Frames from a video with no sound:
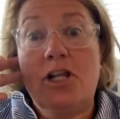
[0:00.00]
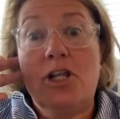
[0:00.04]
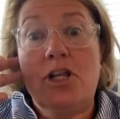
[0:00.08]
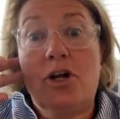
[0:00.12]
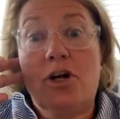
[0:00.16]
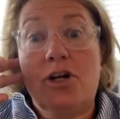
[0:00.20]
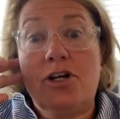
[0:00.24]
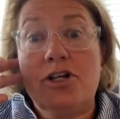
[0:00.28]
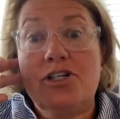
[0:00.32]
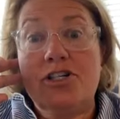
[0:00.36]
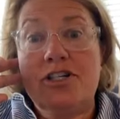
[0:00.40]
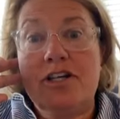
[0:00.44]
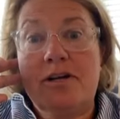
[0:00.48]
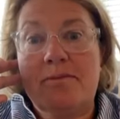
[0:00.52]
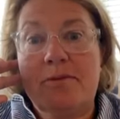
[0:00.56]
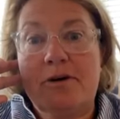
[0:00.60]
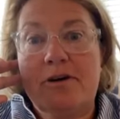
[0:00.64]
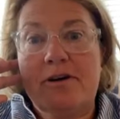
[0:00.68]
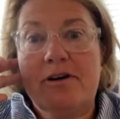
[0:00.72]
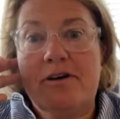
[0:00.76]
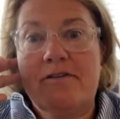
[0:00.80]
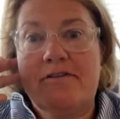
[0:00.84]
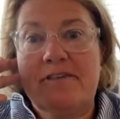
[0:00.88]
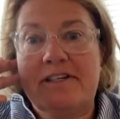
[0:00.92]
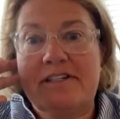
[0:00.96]
Large
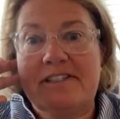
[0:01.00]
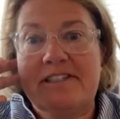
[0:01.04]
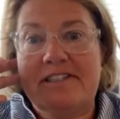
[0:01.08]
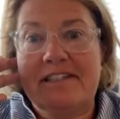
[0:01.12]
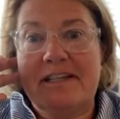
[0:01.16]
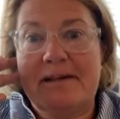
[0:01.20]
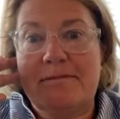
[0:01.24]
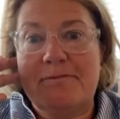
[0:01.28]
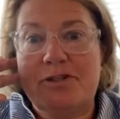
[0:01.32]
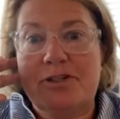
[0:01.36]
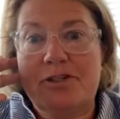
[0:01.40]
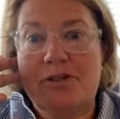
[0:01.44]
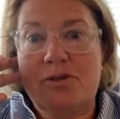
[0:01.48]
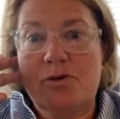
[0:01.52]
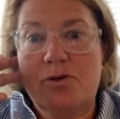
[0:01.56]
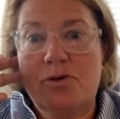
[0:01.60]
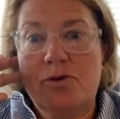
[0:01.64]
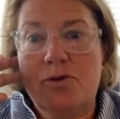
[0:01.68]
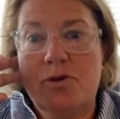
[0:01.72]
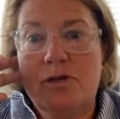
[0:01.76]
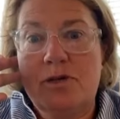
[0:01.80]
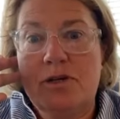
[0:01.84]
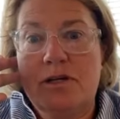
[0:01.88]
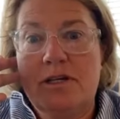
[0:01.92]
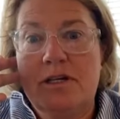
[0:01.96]
number of
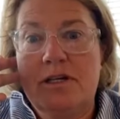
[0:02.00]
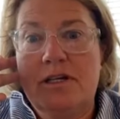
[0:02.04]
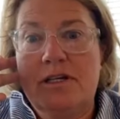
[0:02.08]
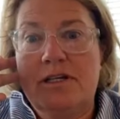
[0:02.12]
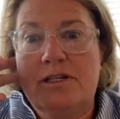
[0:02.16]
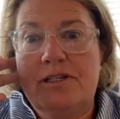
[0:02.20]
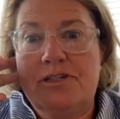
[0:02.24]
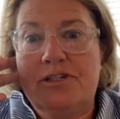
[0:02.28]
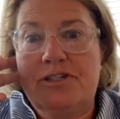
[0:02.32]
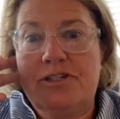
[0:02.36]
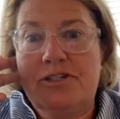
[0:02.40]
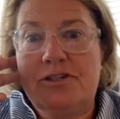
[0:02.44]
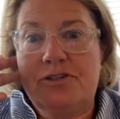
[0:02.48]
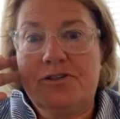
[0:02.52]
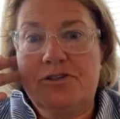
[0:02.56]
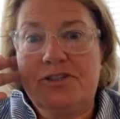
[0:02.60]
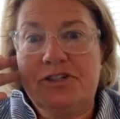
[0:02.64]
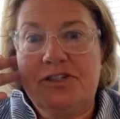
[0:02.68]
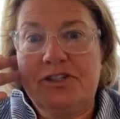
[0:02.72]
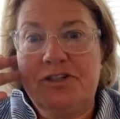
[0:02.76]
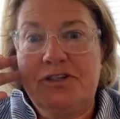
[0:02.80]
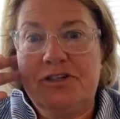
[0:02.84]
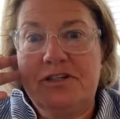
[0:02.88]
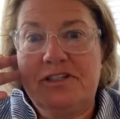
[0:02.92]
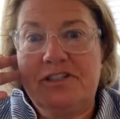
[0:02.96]
exceptional
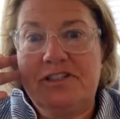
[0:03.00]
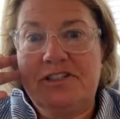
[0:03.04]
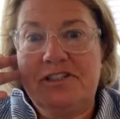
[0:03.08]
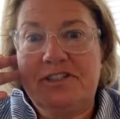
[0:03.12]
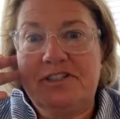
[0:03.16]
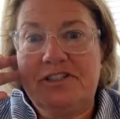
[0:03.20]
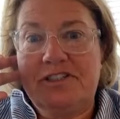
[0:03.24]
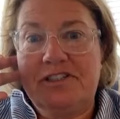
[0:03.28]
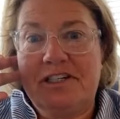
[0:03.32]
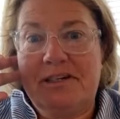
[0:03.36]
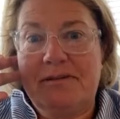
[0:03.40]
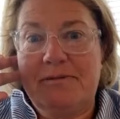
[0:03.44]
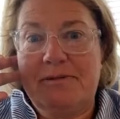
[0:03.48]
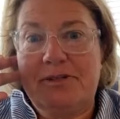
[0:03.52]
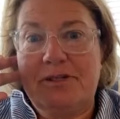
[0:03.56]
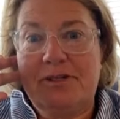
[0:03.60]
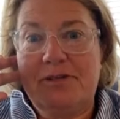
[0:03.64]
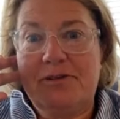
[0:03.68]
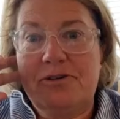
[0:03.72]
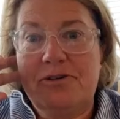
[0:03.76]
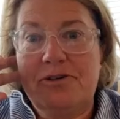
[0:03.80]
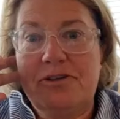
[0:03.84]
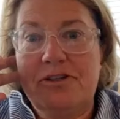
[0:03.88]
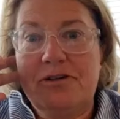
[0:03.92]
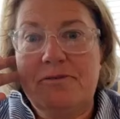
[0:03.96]
students. You're set up to
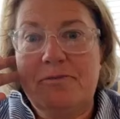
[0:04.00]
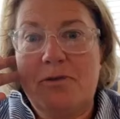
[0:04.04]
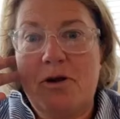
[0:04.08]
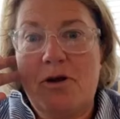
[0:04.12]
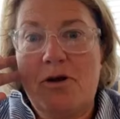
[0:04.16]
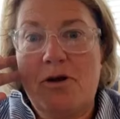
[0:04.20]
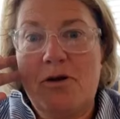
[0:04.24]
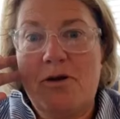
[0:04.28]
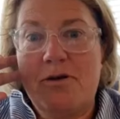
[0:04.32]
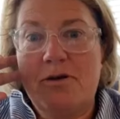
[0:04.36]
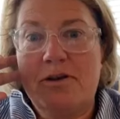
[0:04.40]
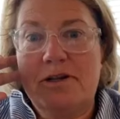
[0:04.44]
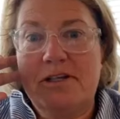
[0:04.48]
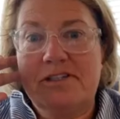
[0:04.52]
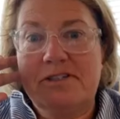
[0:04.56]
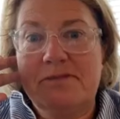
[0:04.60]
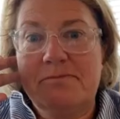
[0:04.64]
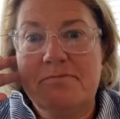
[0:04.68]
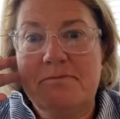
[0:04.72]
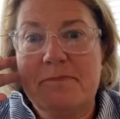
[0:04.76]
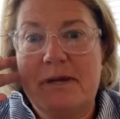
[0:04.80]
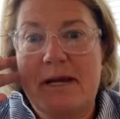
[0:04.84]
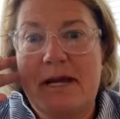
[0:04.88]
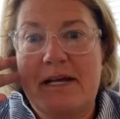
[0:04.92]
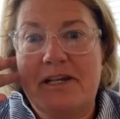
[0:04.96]
include them all as
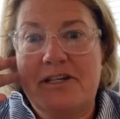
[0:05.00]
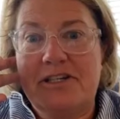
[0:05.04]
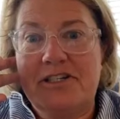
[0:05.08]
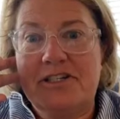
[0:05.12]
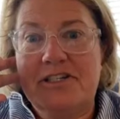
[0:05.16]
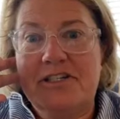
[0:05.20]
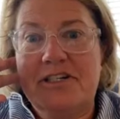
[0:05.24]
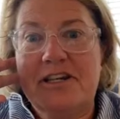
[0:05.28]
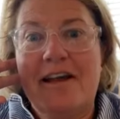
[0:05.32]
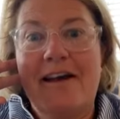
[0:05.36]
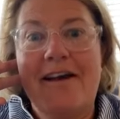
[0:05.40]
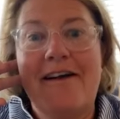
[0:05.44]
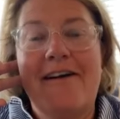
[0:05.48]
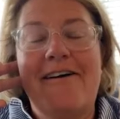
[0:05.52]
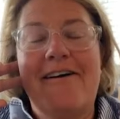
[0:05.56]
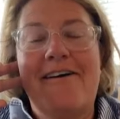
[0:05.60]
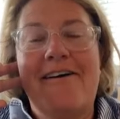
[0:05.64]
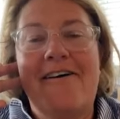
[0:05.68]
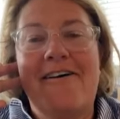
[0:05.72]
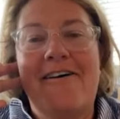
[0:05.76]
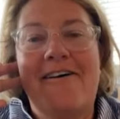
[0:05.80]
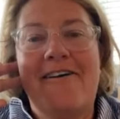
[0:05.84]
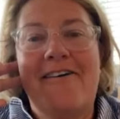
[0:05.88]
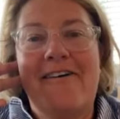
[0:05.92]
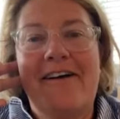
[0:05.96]
much.
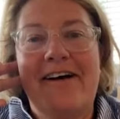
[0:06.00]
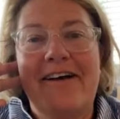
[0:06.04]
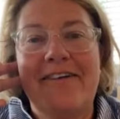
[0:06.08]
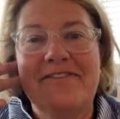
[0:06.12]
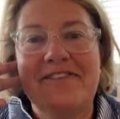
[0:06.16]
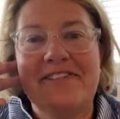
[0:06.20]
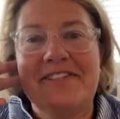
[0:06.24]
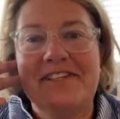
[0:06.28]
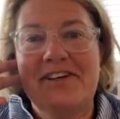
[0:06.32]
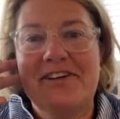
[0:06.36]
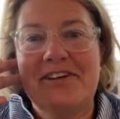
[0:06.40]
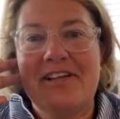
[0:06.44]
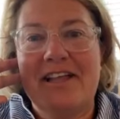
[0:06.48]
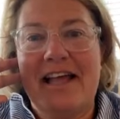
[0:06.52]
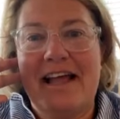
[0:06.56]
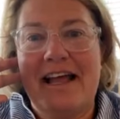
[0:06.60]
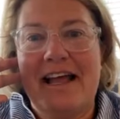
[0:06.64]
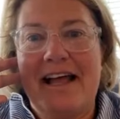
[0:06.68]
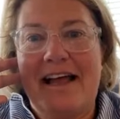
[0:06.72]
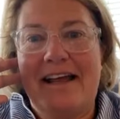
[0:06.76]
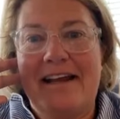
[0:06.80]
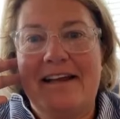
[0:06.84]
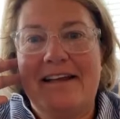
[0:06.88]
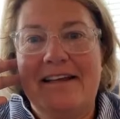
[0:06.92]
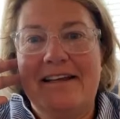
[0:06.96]
Oh, I'm so
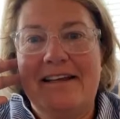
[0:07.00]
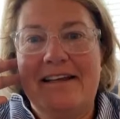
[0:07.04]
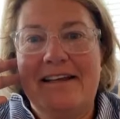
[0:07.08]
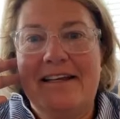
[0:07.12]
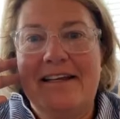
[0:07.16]
glad.